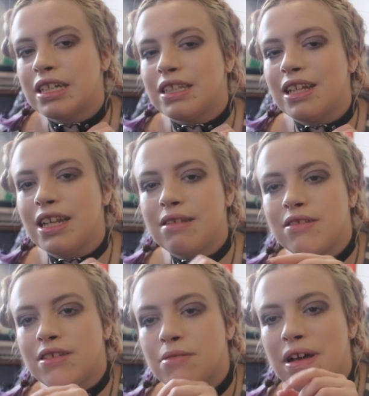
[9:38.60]

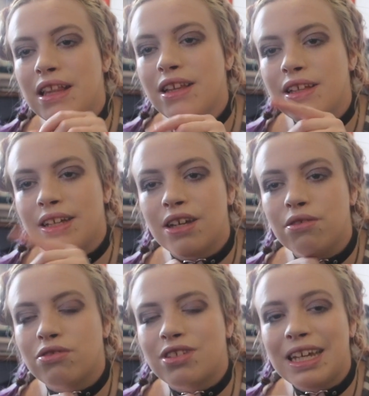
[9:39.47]
Then the bell, it
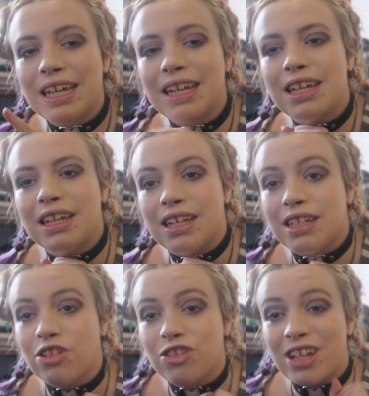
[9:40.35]
goes ding.
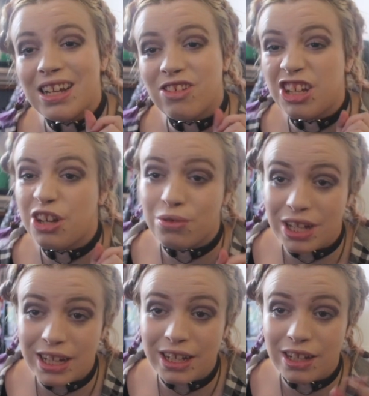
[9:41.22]
It doesn't actually go
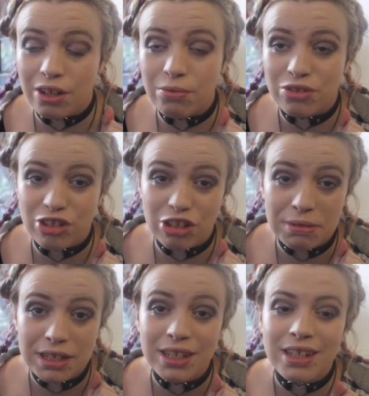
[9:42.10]
ding. Don't sue
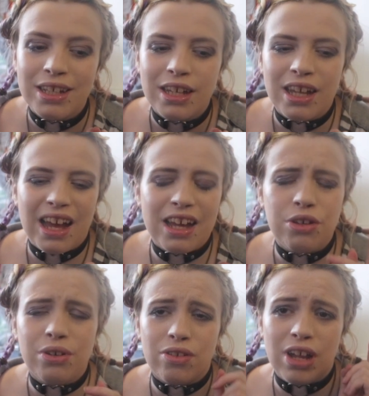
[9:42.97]
me. And
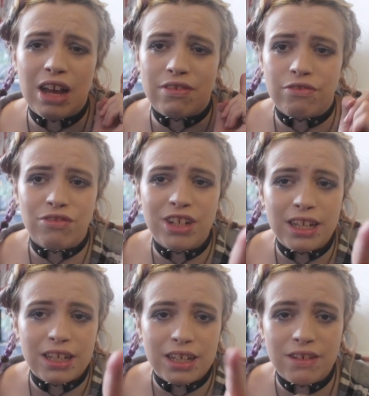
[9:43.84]
you can have a
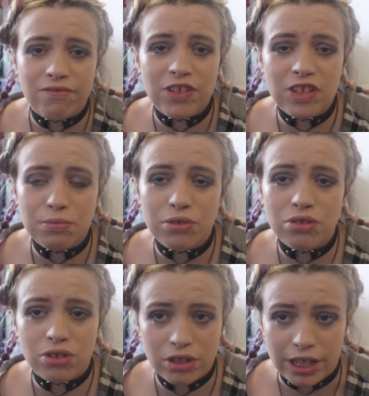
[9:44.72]
free invisible
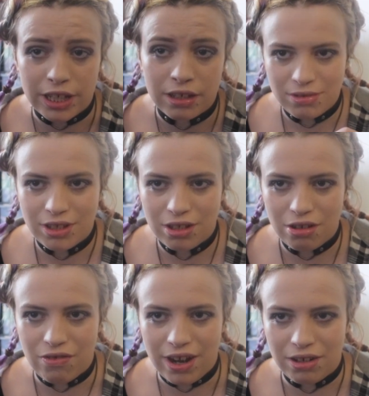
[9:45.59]
cookie.
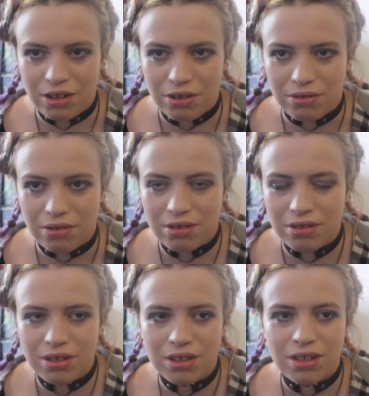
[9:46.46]
Correcto.
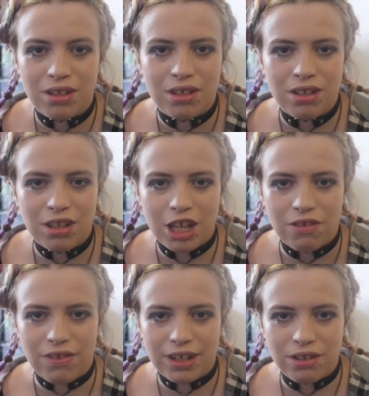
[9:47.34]

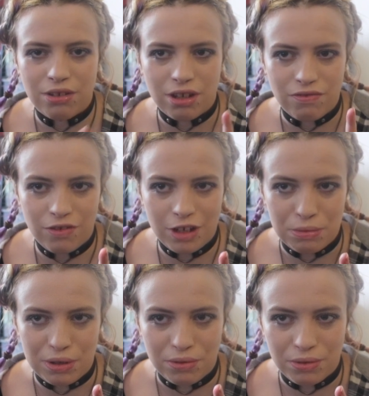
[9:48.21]
Correcto
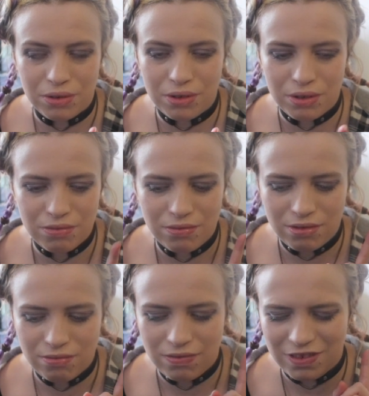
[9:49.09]
confirmo.
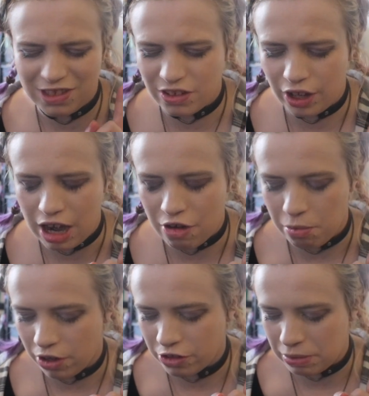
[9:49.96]
Sounds like a Harry
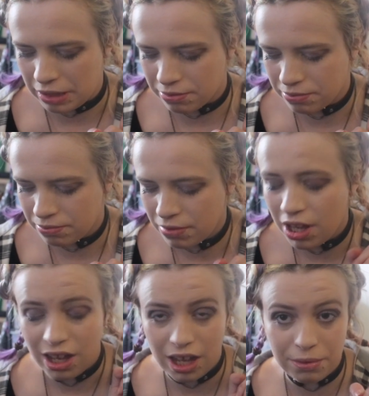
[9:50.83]
Potter spell.
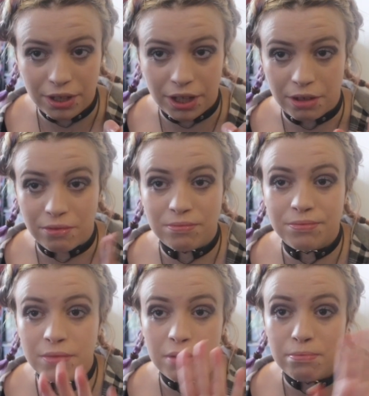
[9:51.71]
I'm gonna go.
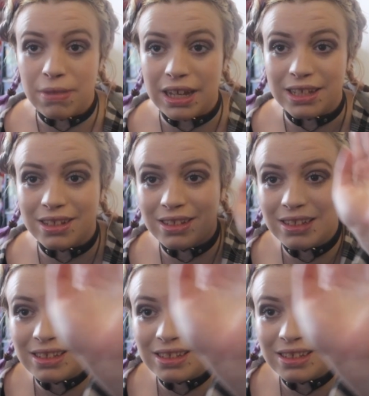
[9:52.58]
Bye.